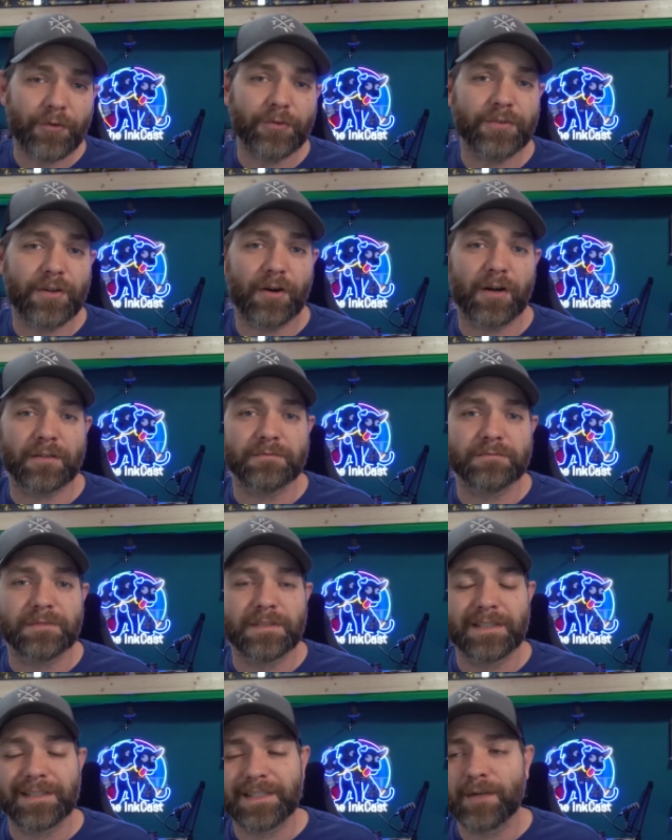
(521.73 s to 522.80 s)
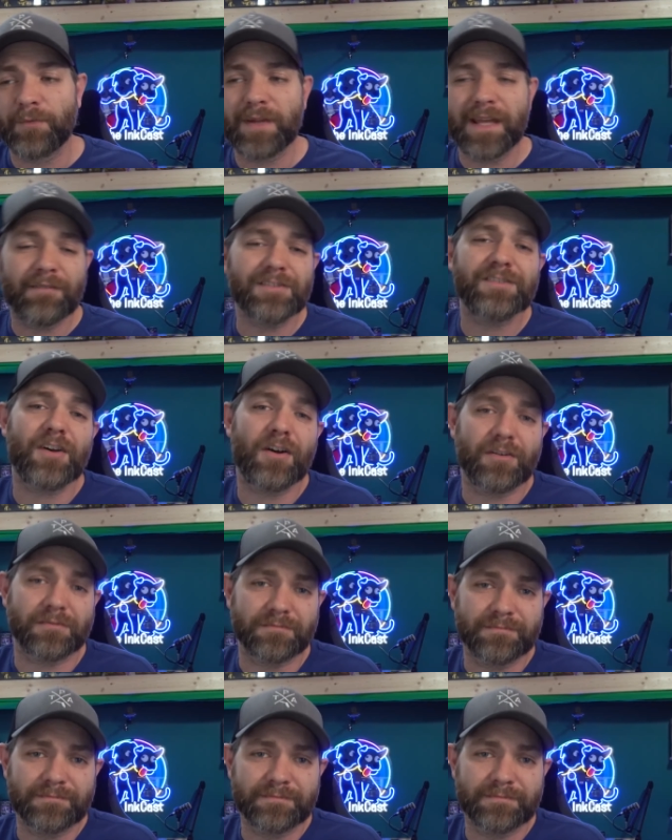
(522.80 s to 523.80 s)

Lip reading: card, we have a song.